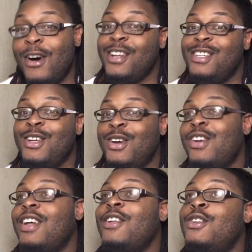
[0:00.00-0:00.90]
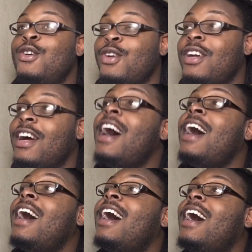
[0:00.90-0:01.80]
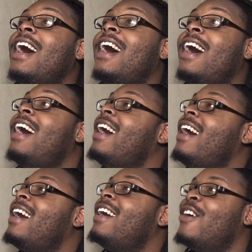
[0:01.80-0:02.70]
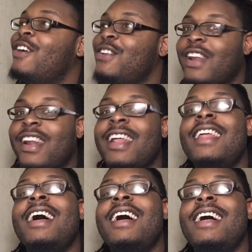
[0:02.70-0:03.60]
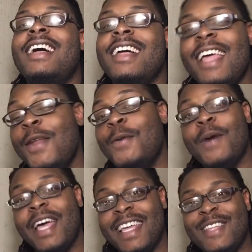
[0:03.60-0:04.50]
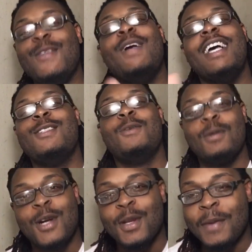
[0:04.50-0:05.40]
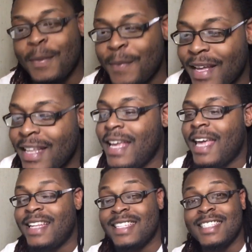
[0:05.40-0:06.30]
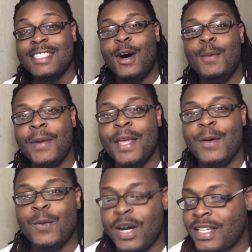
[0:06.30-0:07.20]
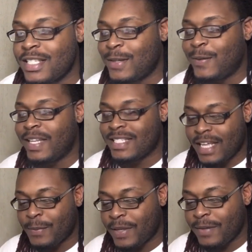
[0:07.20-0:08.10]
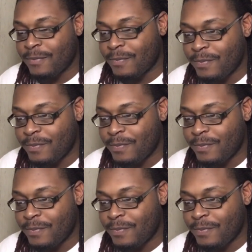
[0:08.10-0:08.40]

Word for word: or da da da -ah, or da da da. Anyway, you guys know what I'm talking about, man. And this is opening one, so let's get it, man.